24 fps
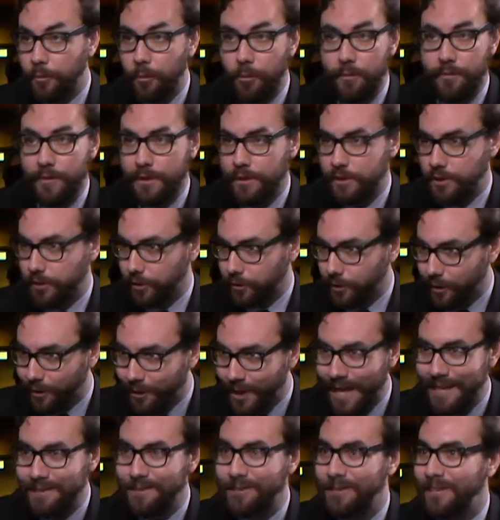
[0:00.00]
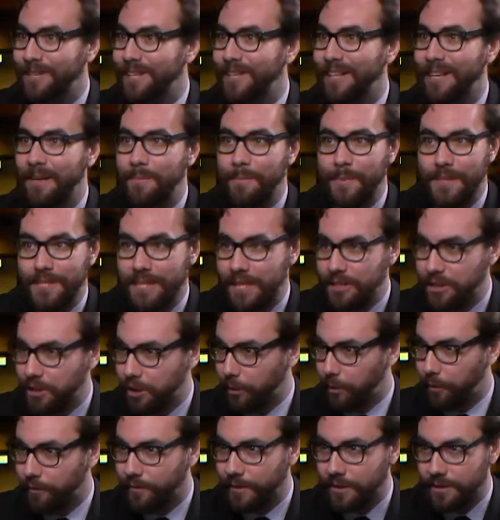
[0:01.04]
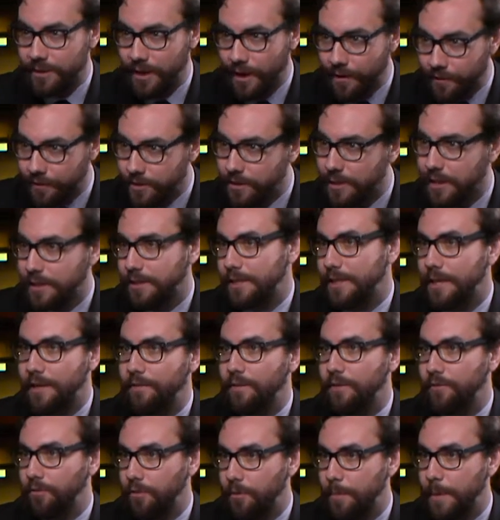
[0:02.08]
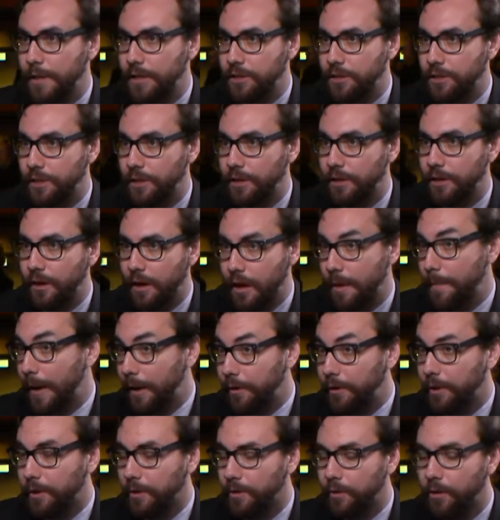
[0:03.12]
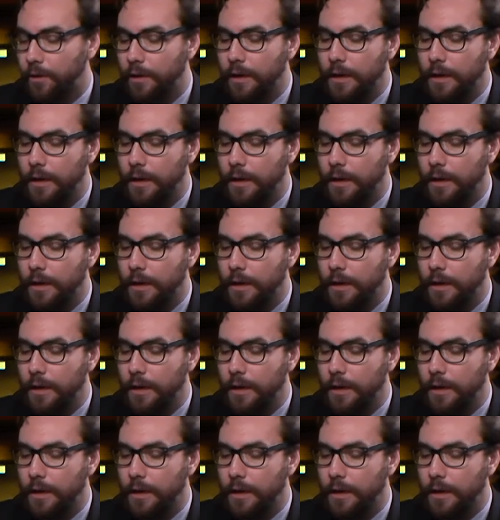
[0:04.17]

reveals your location and potentially reveals other sensitive information about you.